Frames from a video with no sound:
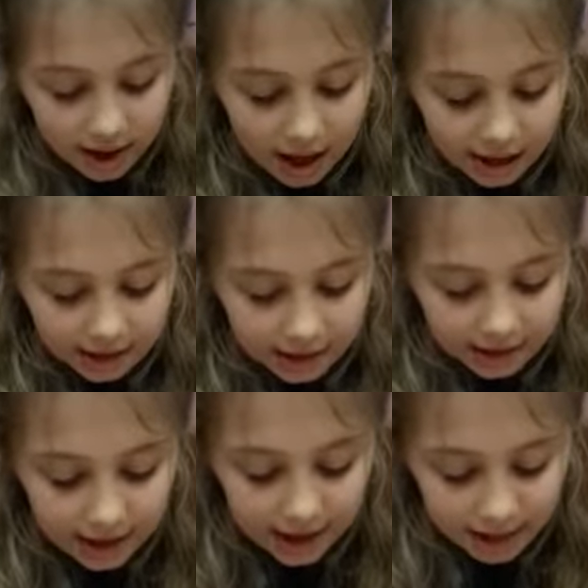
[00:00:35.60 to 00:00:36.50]
I
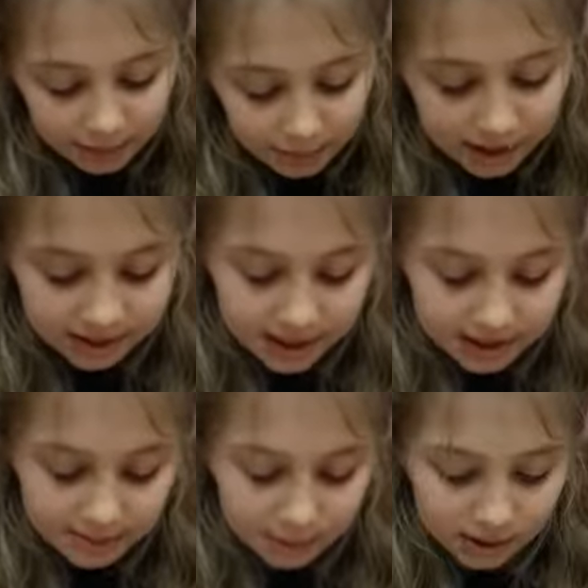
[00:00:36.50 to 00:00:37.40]
can help,
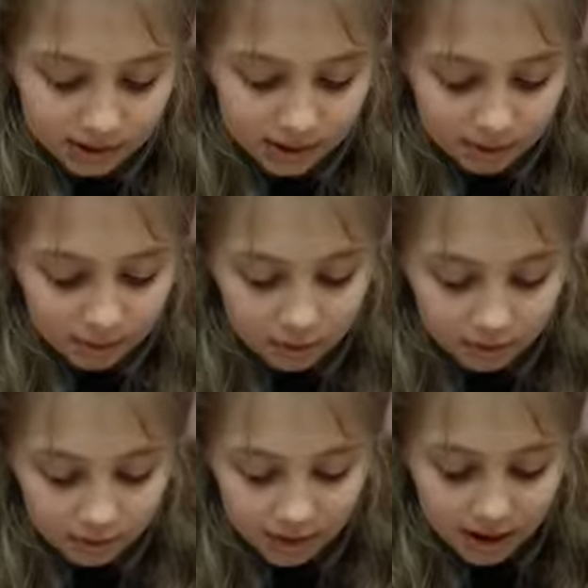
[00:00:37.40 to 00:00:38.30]
says Mr.
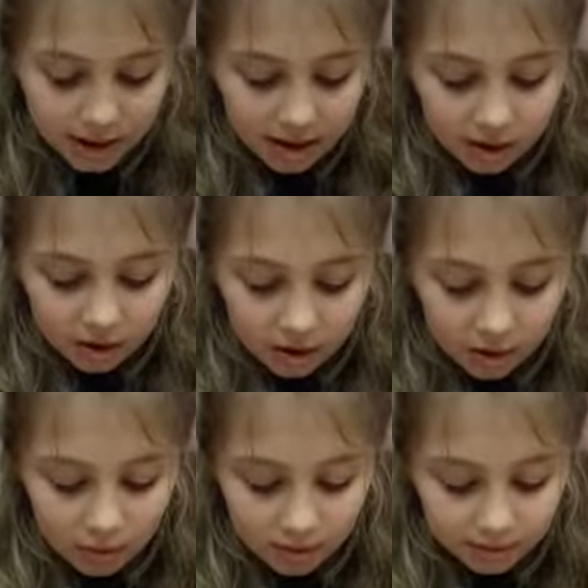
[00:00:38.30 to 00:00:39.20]
Mole.
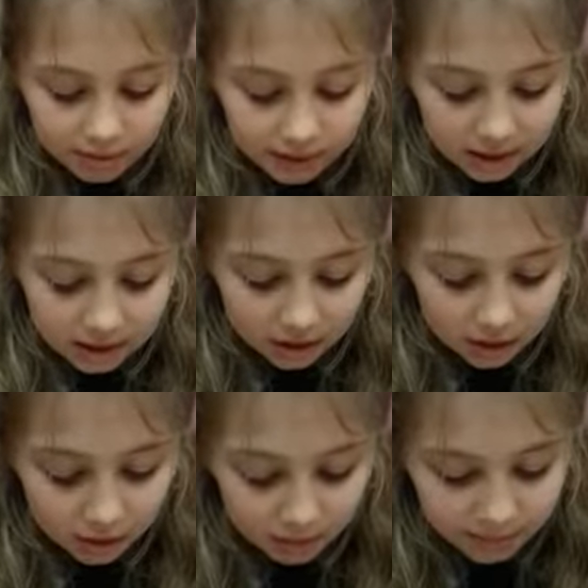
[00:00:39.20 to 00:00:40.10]
Go up this
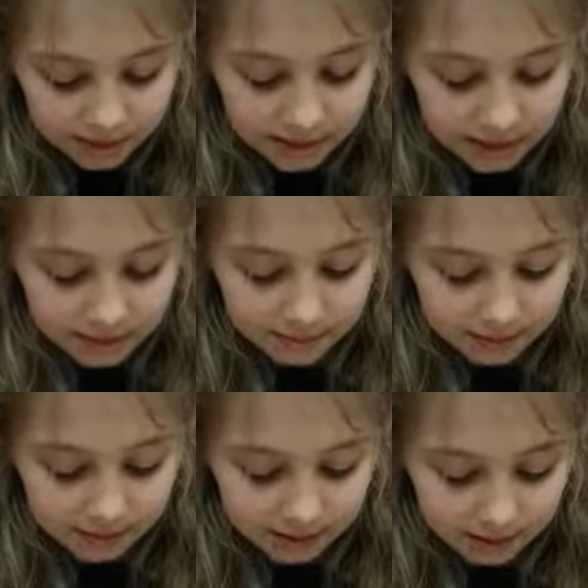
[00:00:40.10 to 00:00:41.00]
rope, says
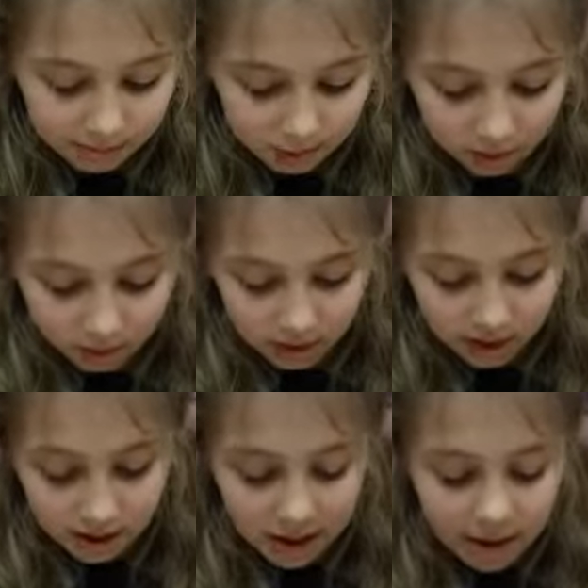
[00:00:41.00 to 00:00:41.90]
Mr. Mole.
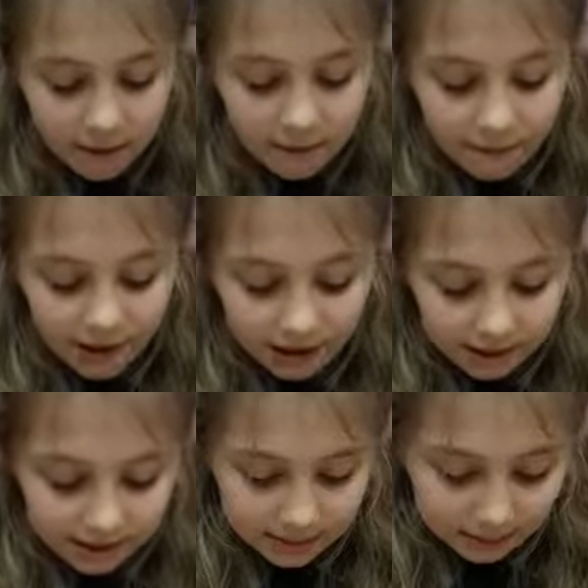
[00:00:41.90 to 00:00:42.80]

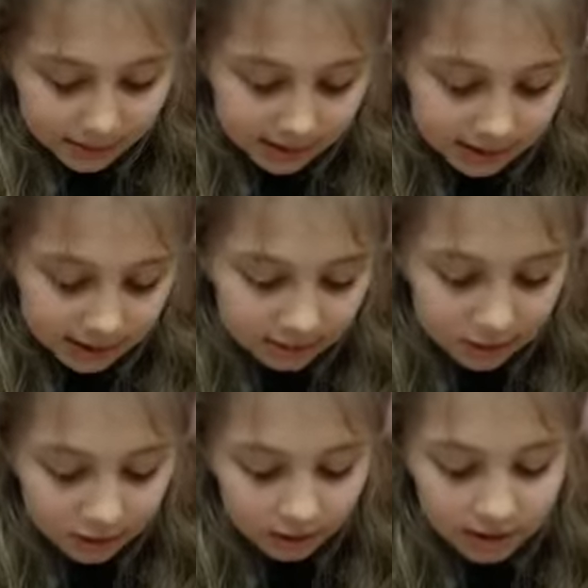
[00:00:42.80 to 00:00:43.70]
Thanks, Mr.
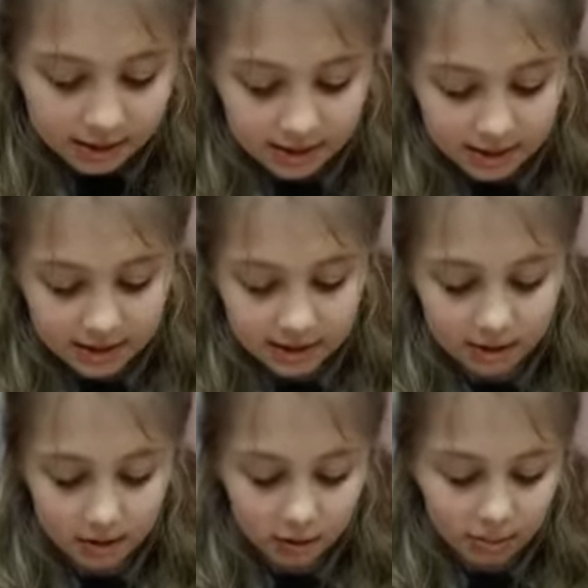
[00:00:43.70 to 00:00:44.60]
Mole, says
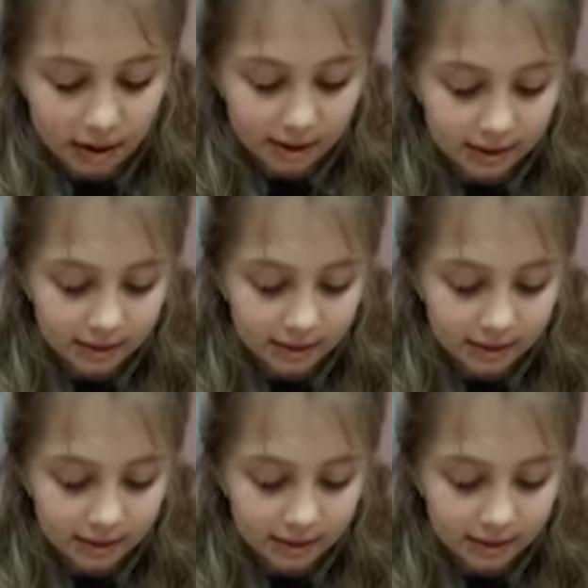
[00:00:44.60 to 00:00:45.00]
the robot.